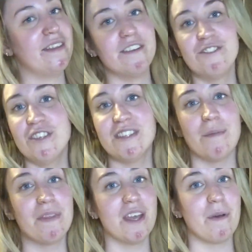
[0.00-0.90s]
there's just
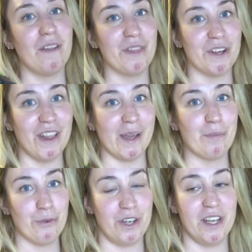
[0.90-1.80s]
something about their
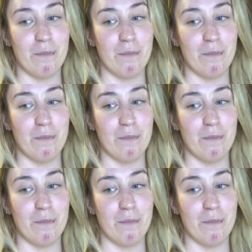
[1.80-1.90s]
like pre